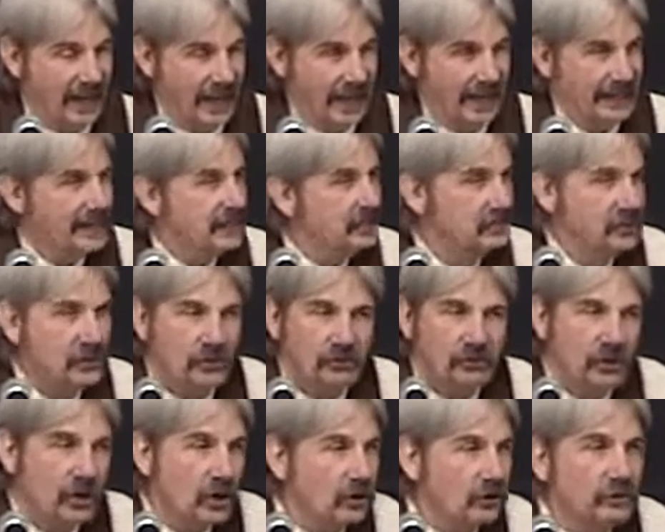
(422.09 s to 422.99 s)
that. He's
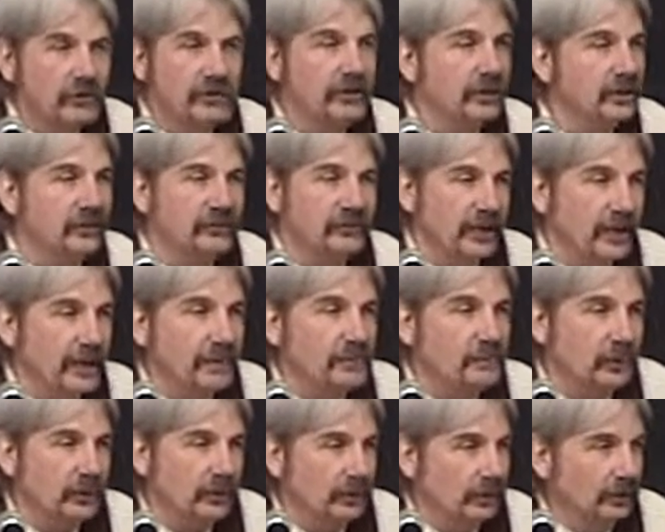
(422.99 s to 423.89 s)
no longer an
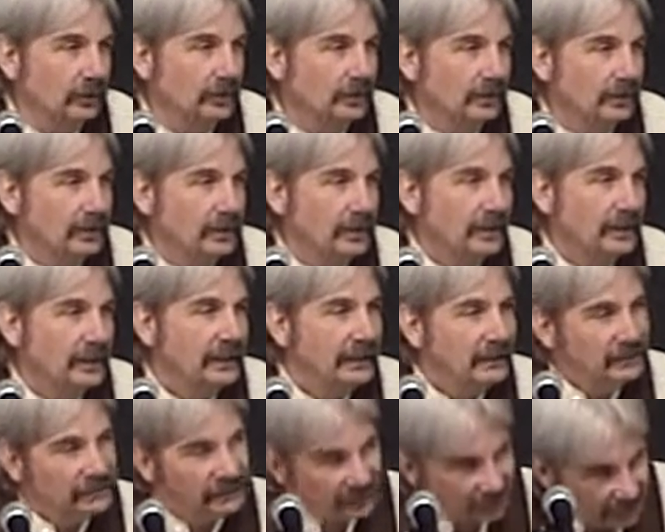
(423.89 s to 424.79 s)
example,
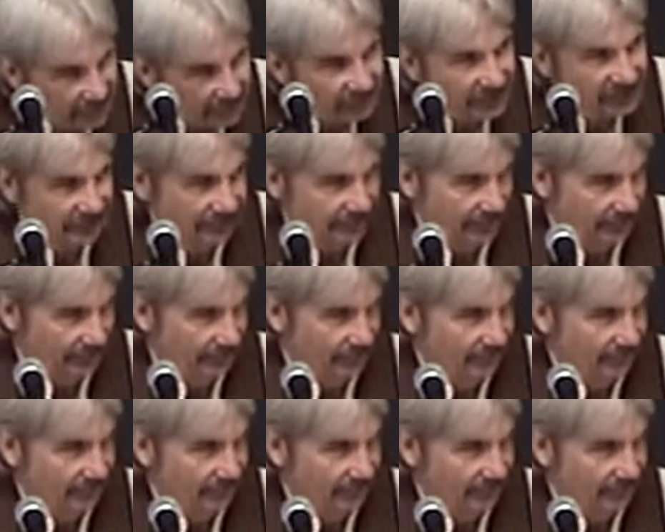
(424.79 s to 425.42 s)
he's living